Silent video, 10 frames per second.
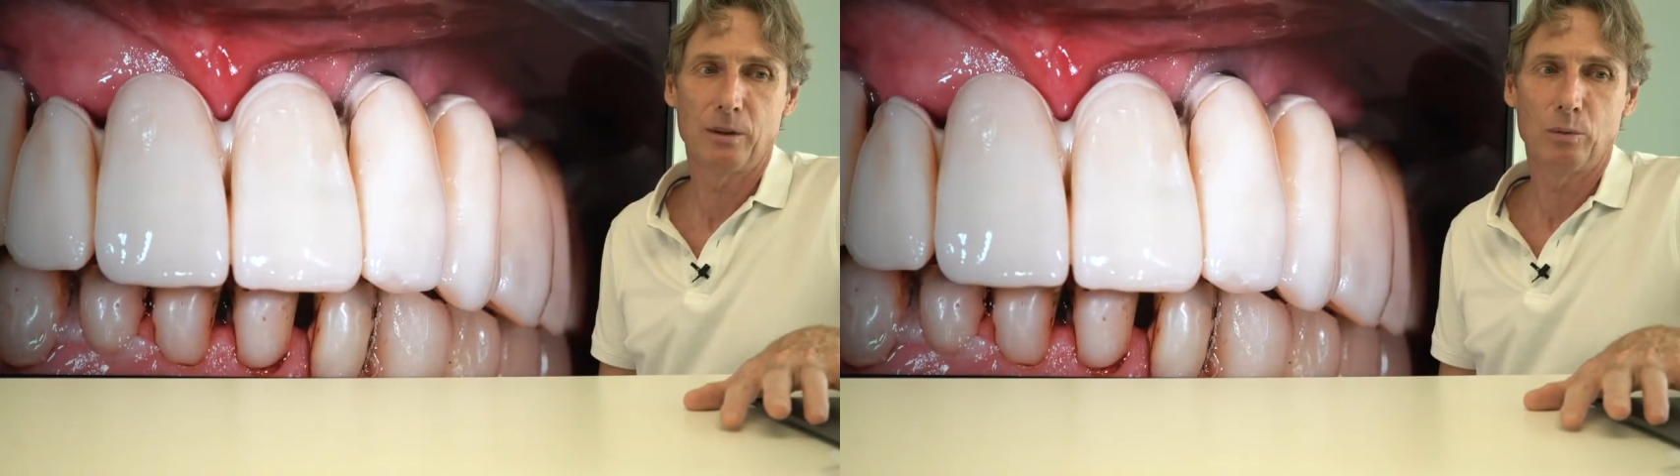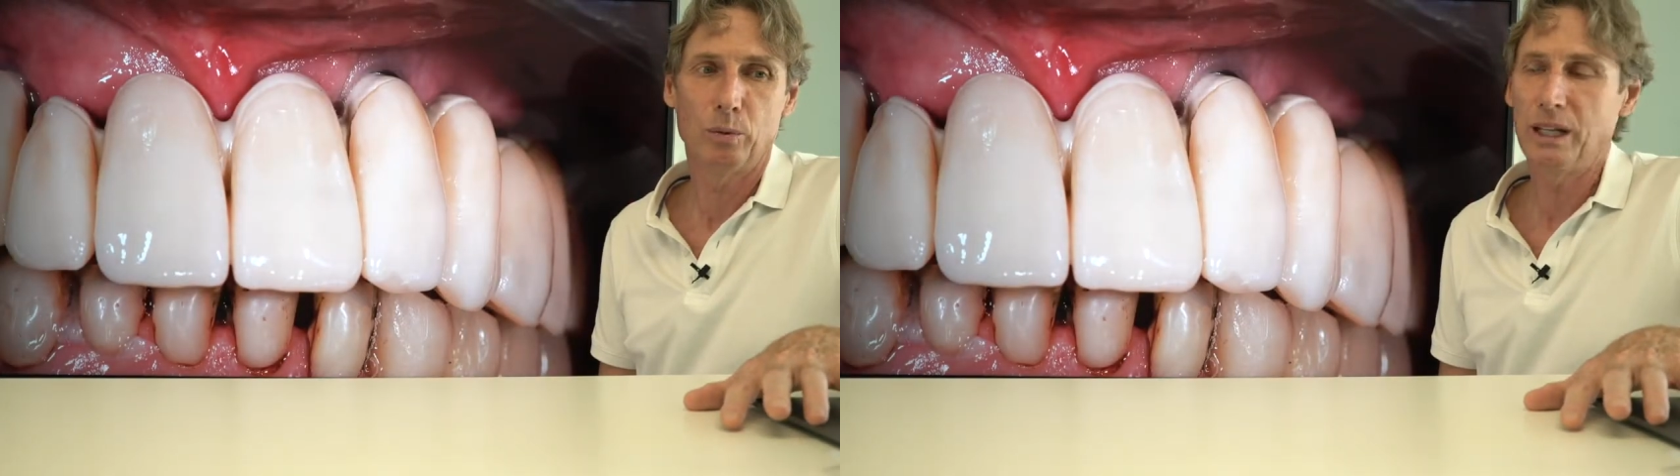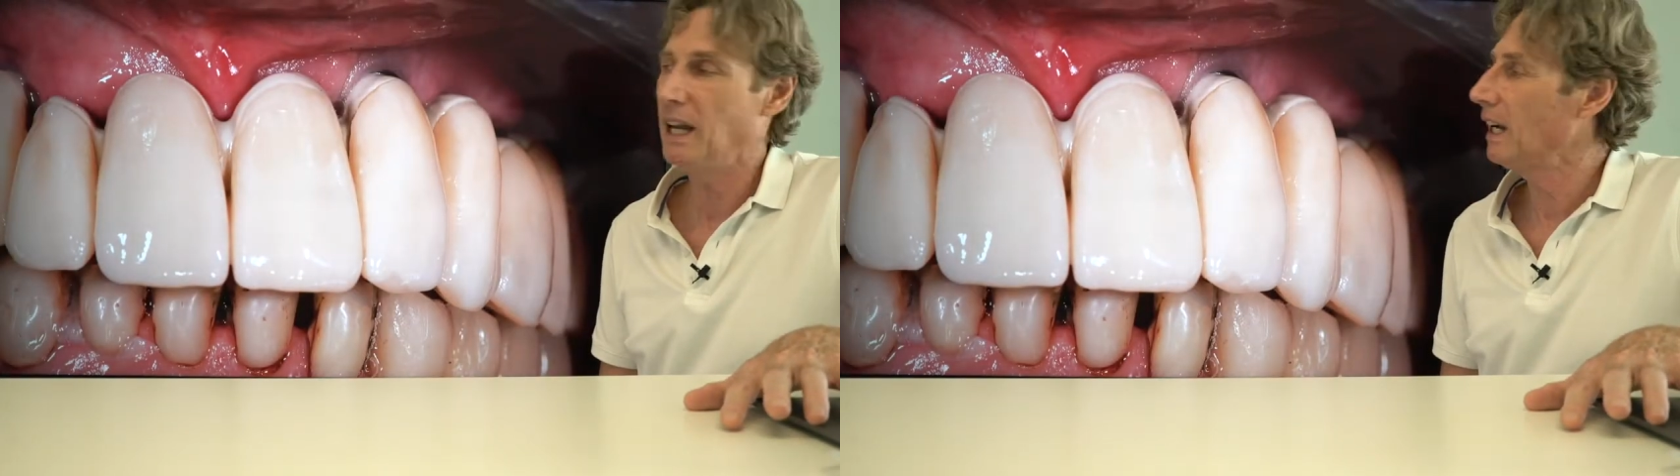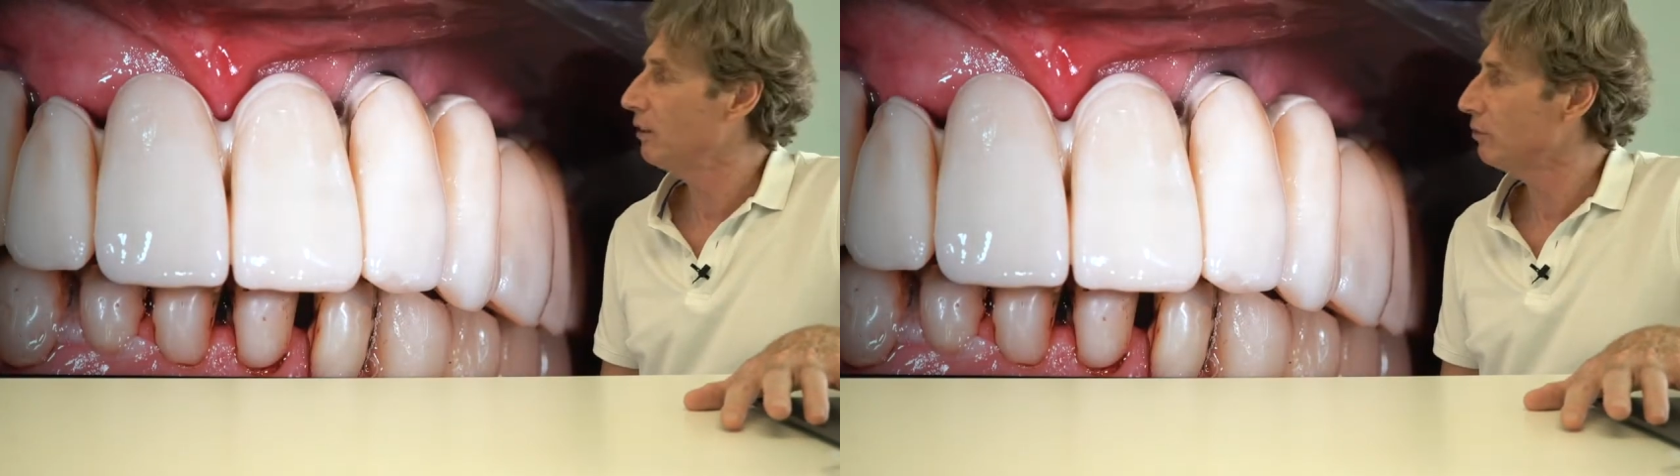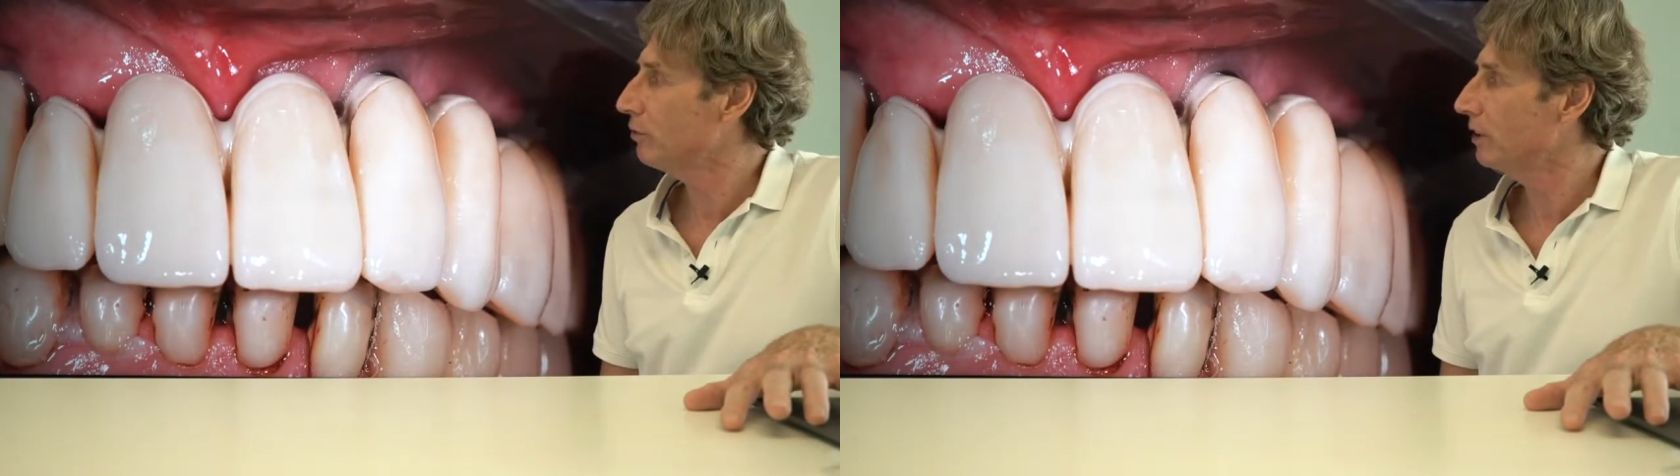we
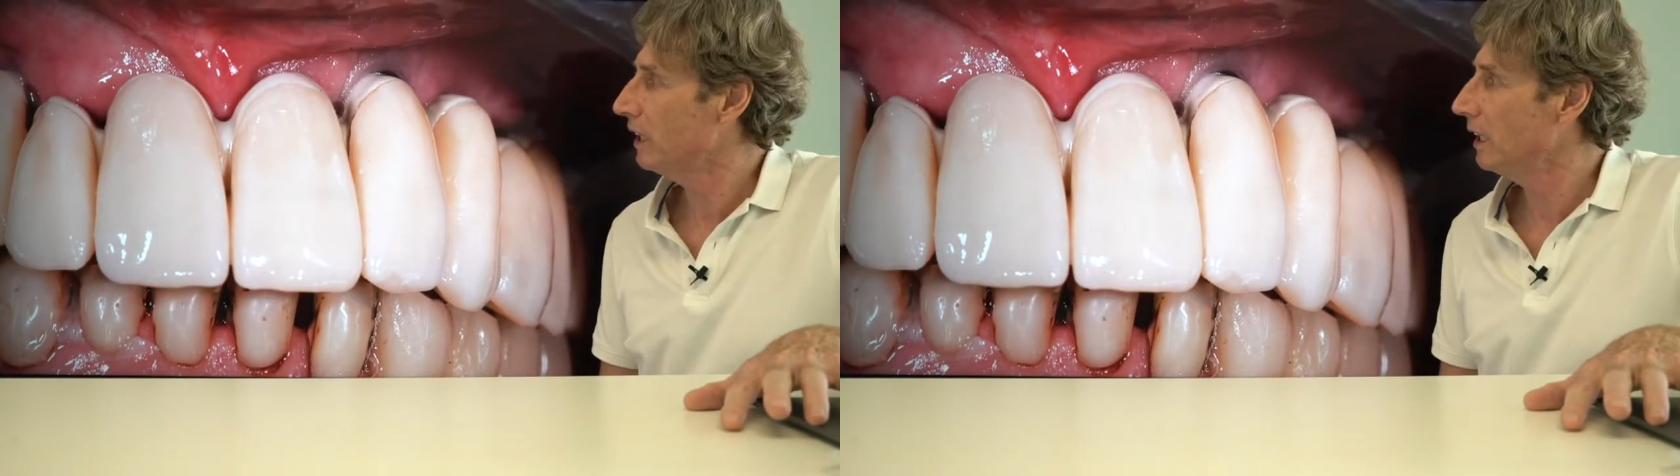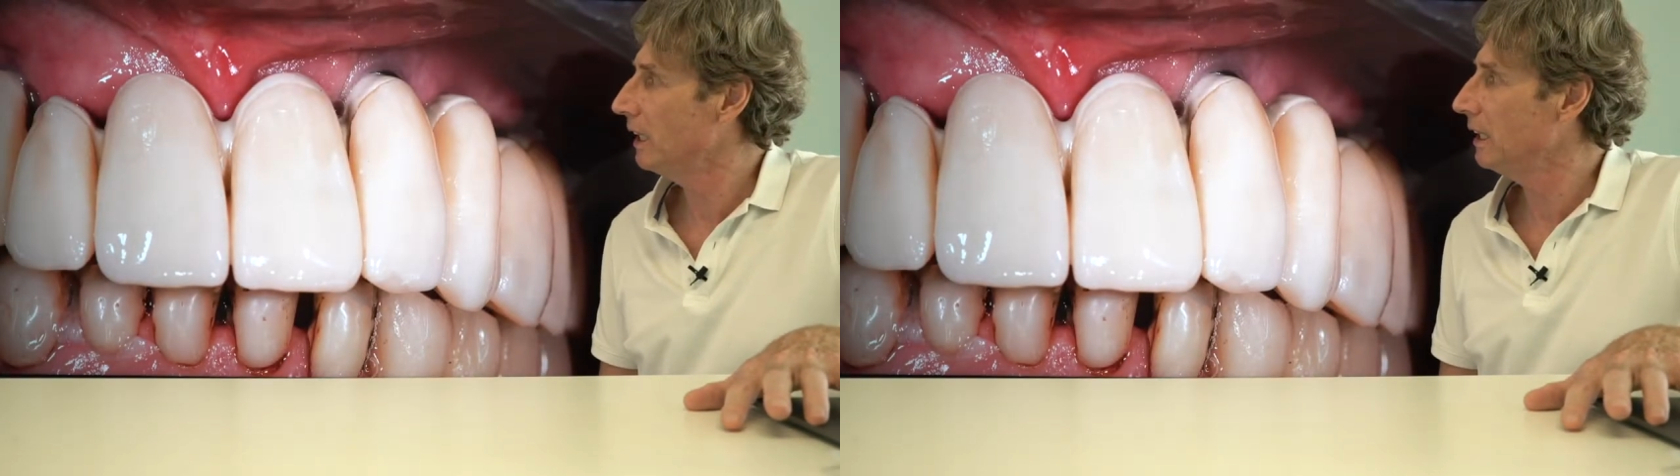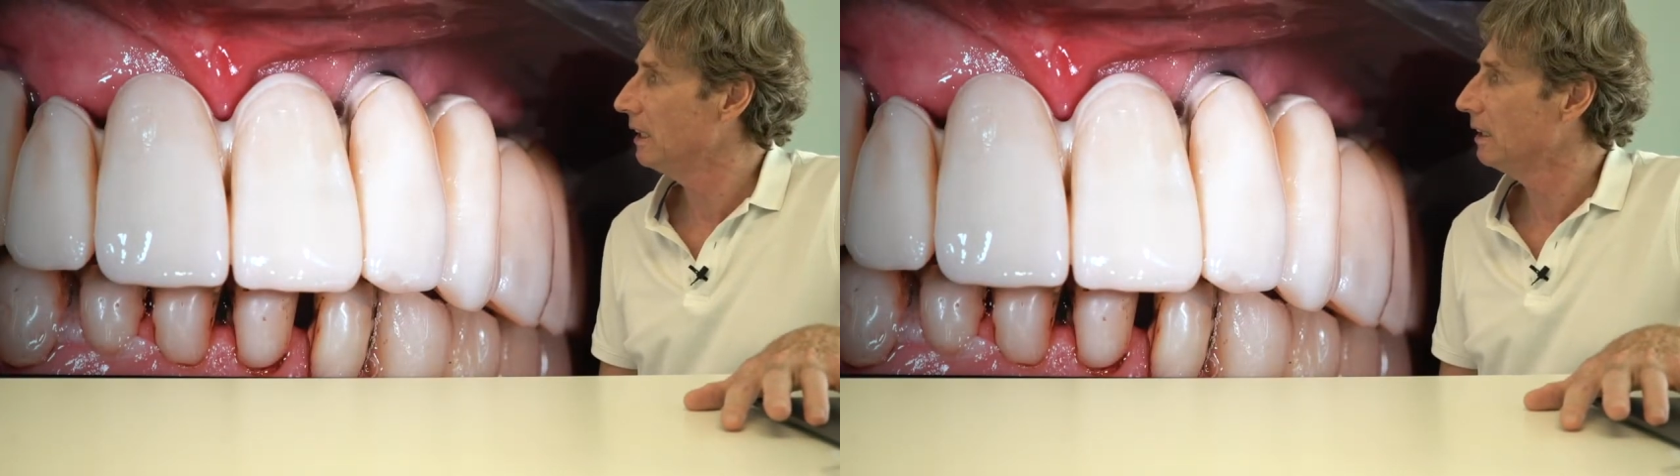have really